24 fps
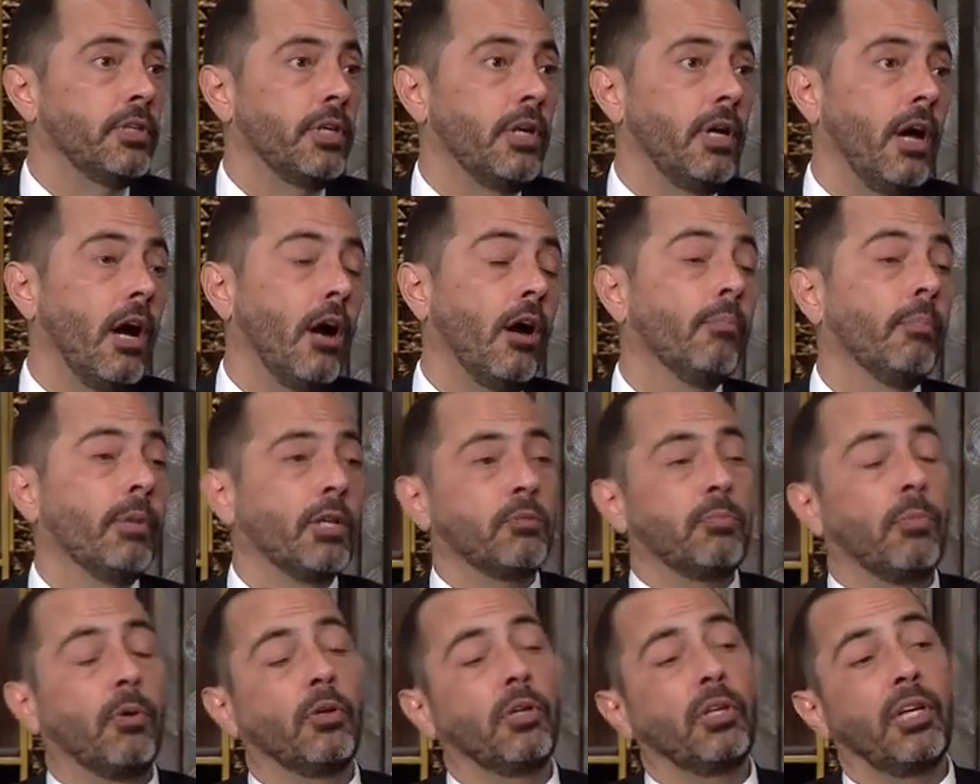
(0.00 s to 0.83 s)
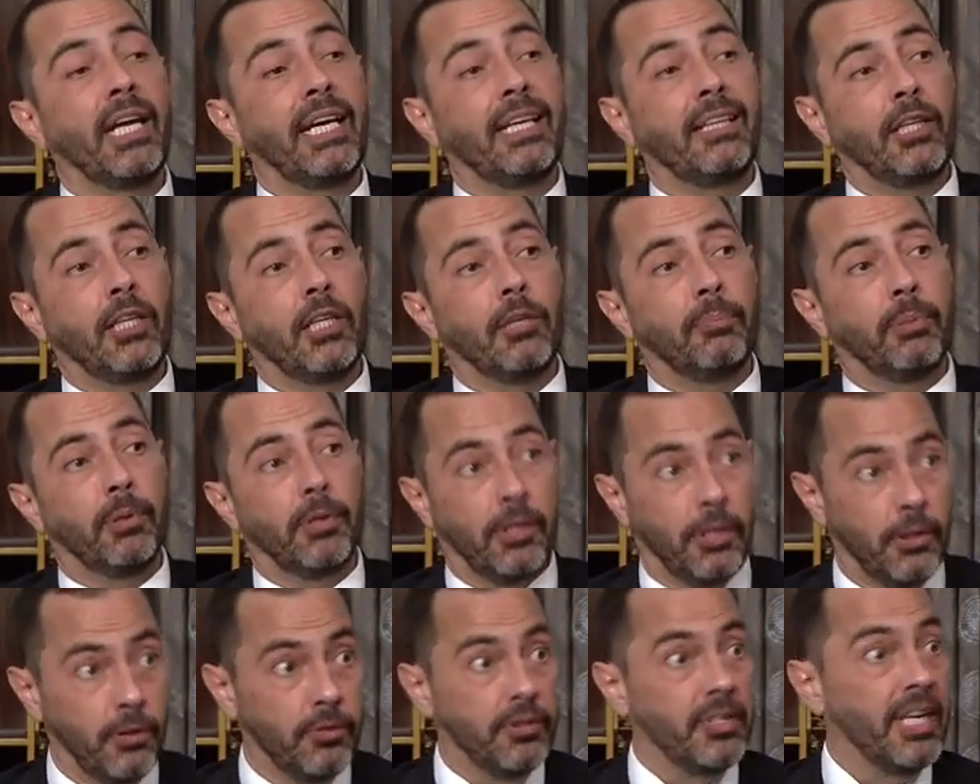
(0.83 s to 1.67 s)
are much more likely to
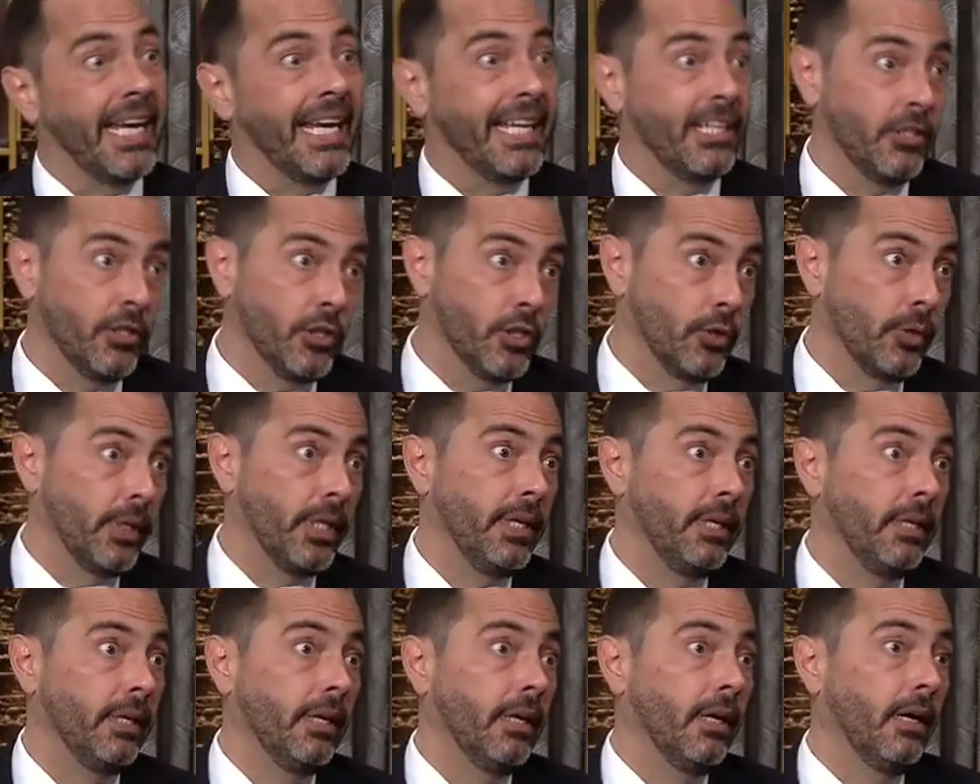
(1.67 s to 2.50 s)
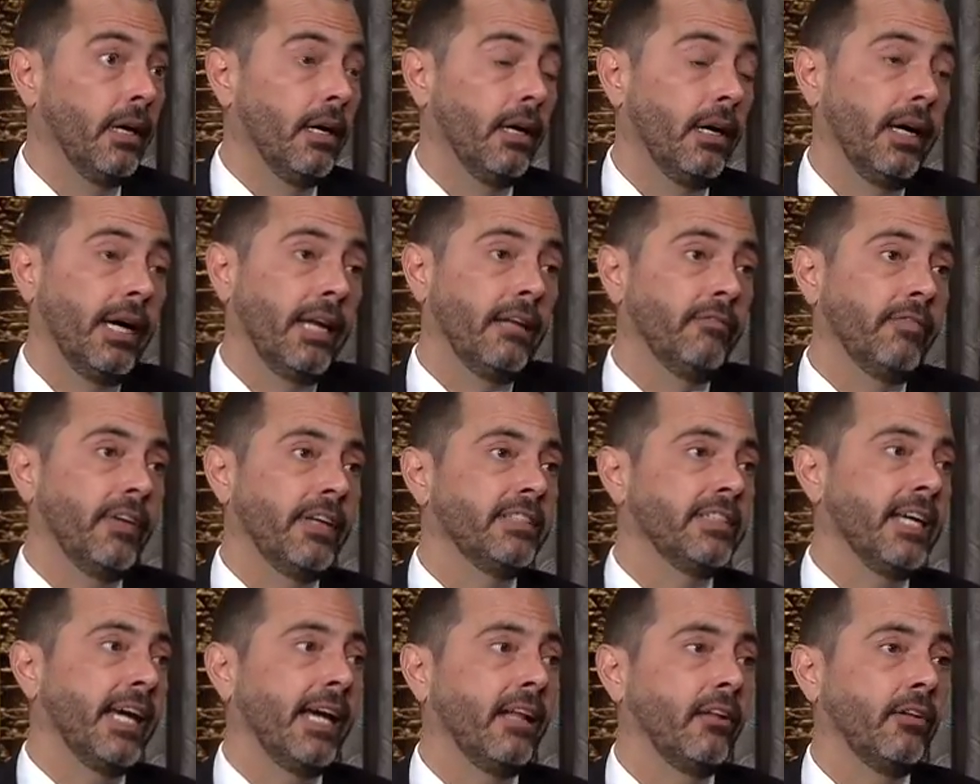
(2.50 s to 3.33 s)
produce injury and
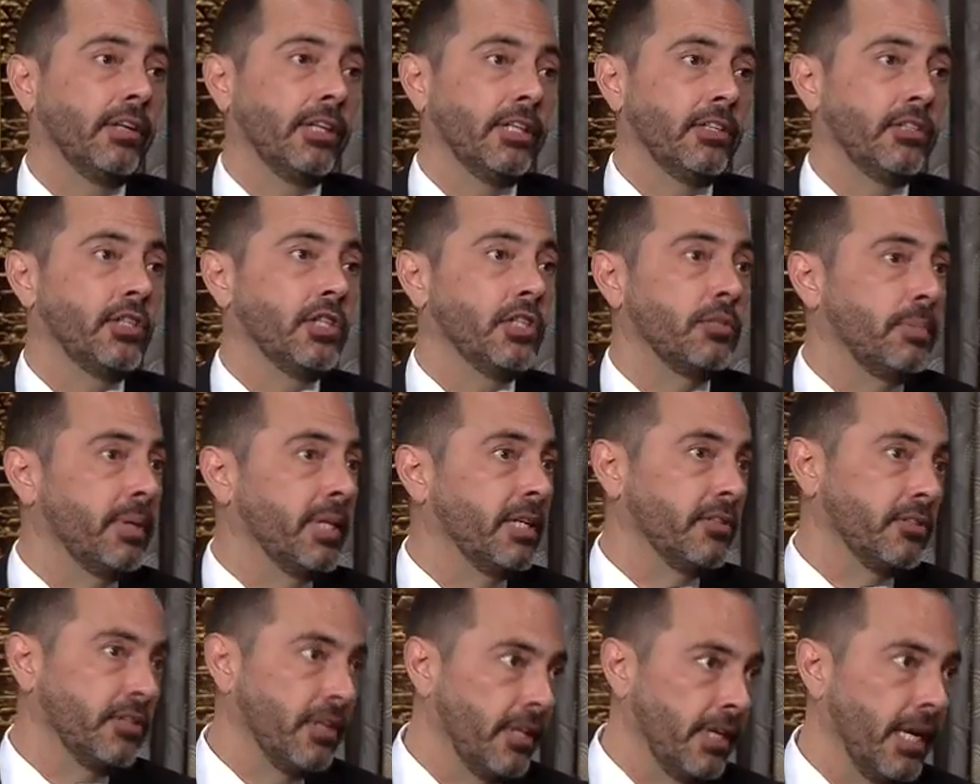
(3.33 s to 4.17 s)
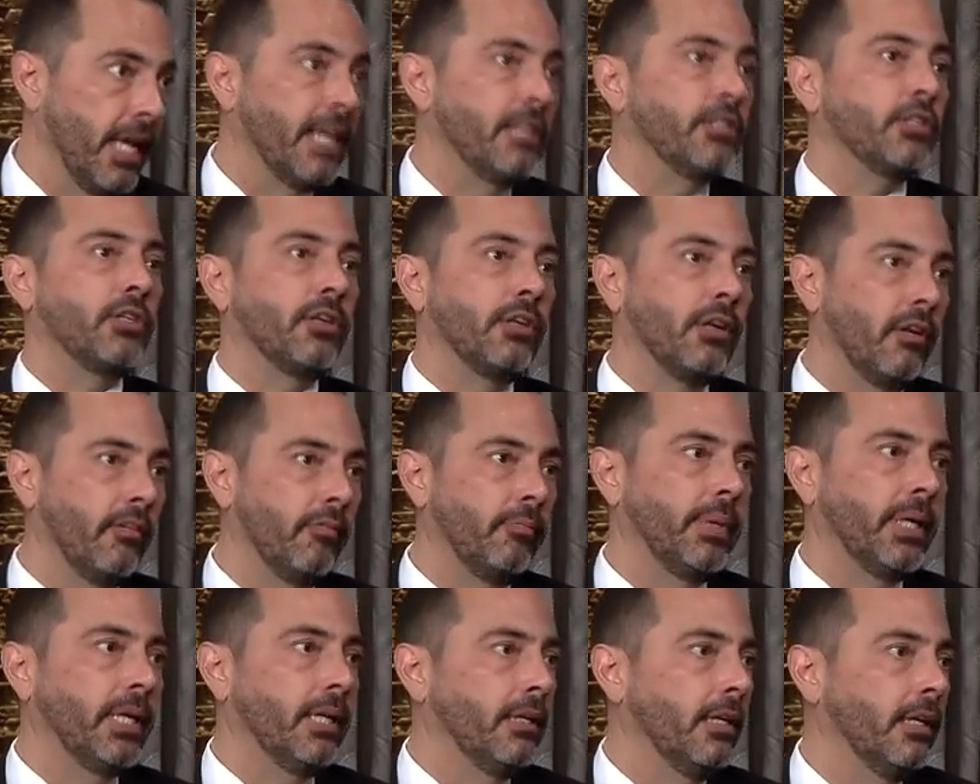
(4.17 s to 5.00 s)
fatalities just because of the nature of
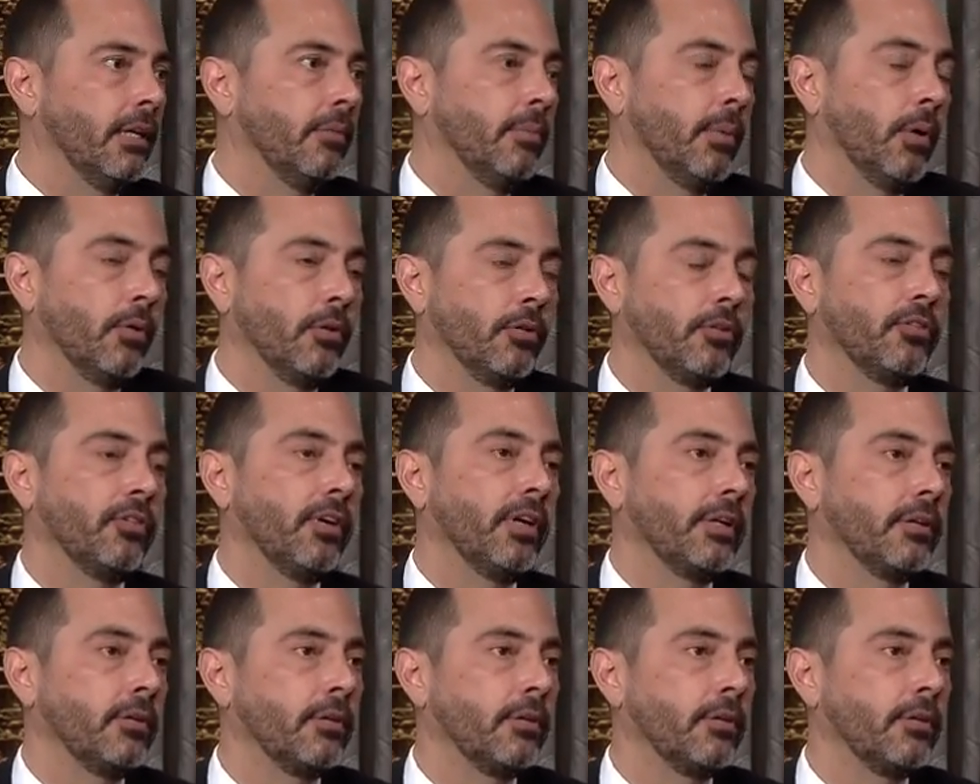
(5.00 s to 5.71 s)
being in a motorcycle.